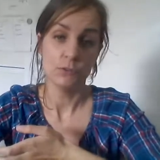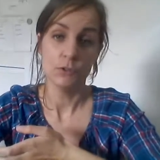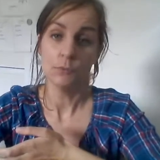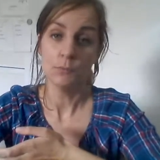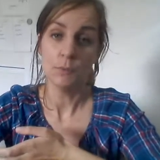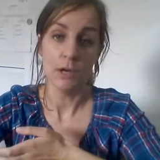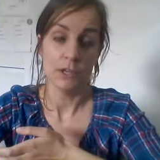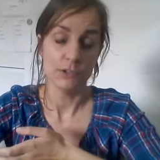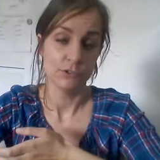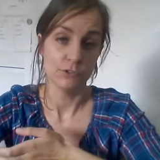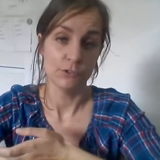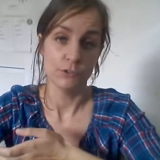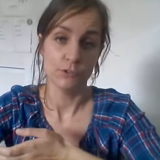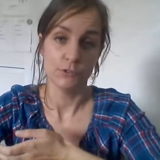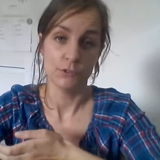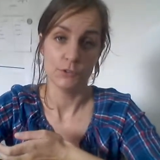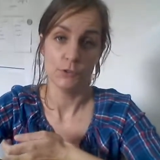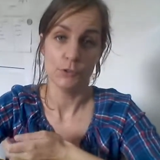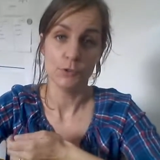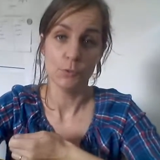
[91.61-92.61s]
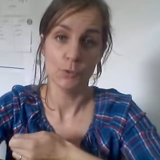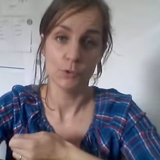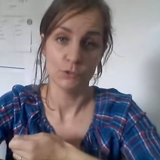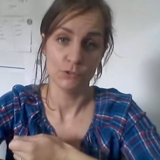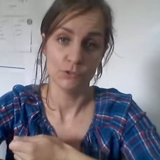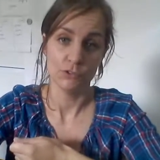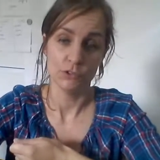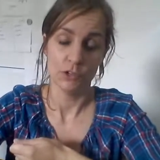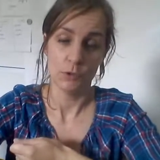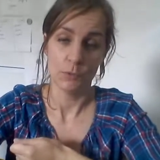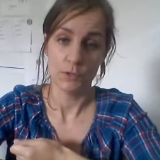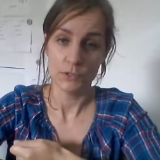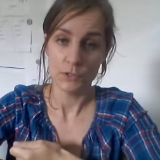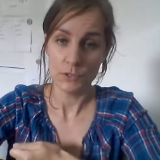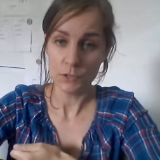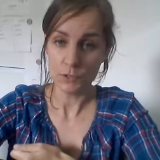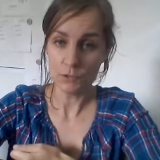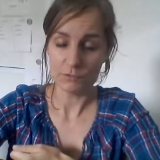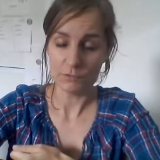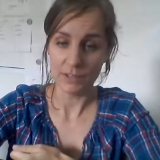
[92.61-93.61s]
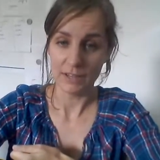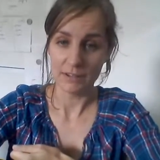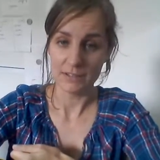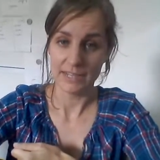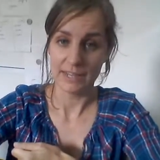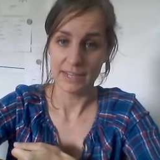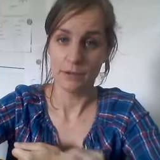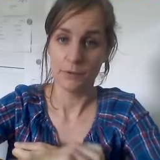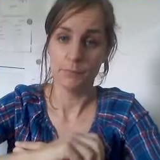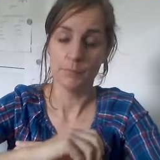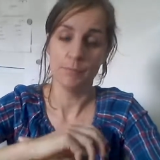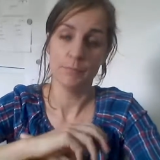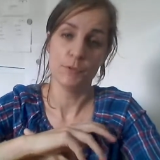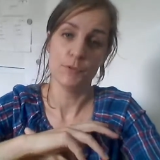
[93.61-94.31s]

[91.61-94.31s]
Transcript: So you might choose that you want to show what you found out